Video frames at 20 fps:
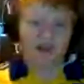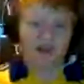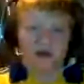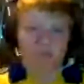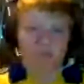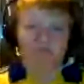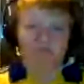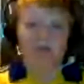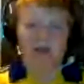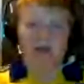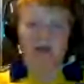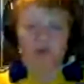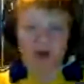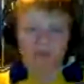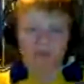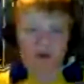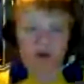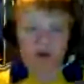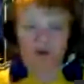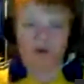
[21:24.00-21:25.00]
Babaraman
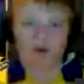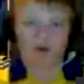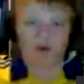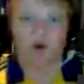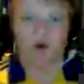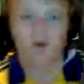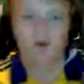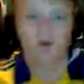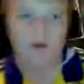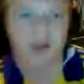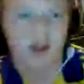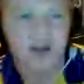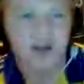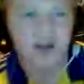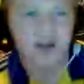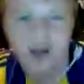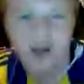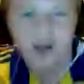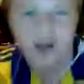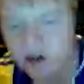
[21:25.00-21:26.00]
could potentially
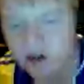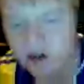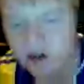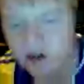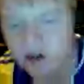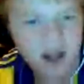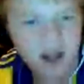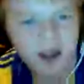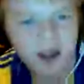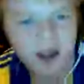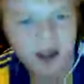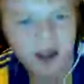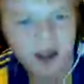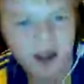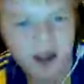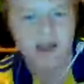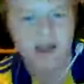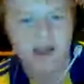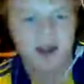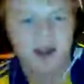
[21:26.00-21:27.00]
start. As
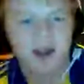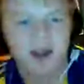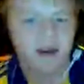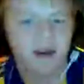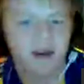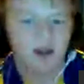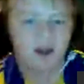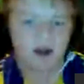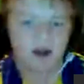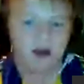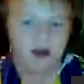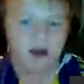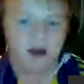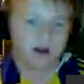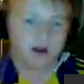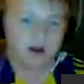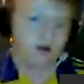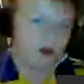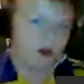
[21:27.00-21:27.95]
in, I know Louis